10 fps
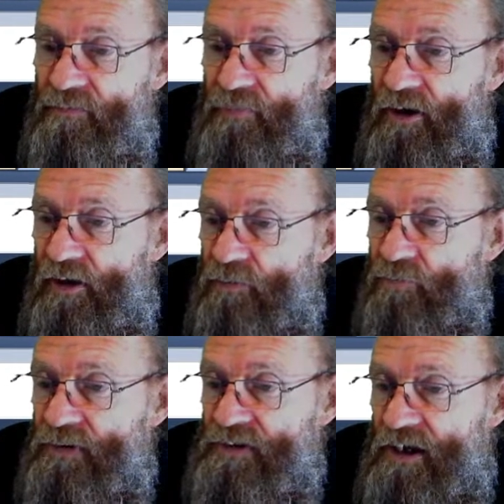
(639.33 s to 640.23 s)
Program
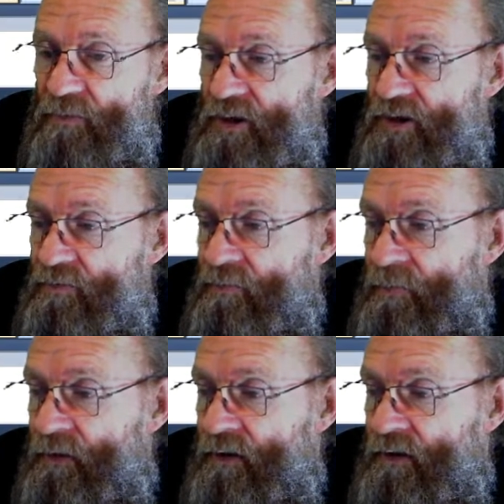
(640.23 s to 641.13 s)
feels happy.
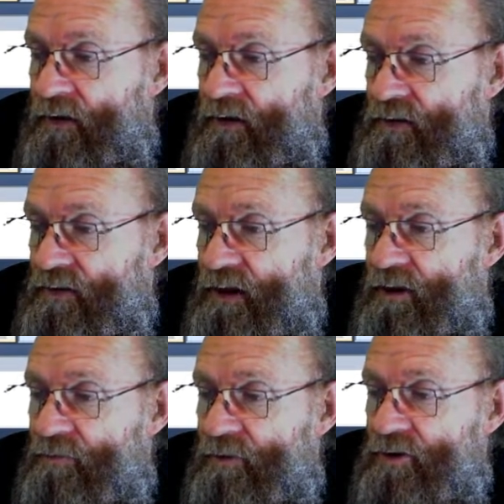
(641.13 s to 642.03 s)
And
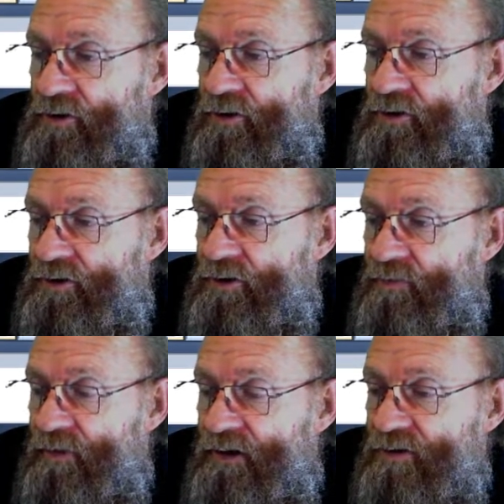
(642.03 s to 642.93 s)
now I'm going to
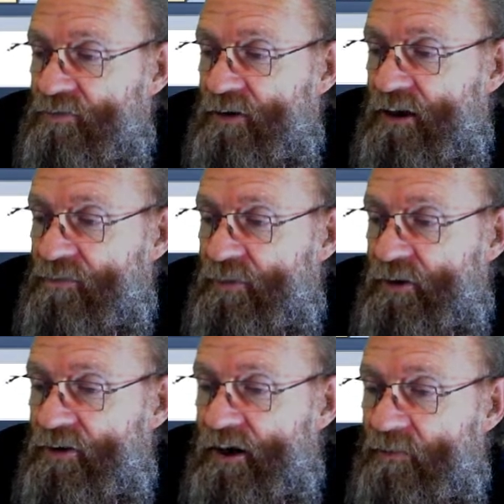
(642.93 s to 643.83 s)
return back to my
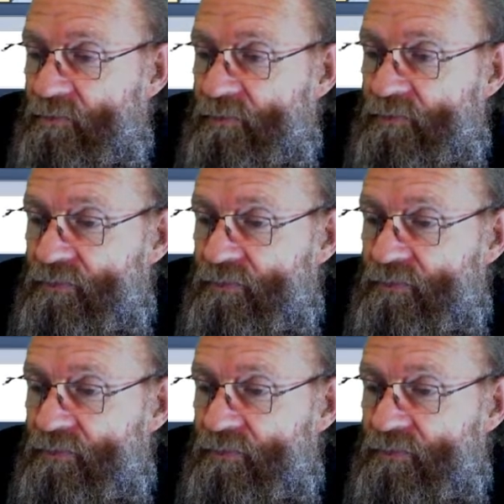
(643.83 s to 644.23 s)
program.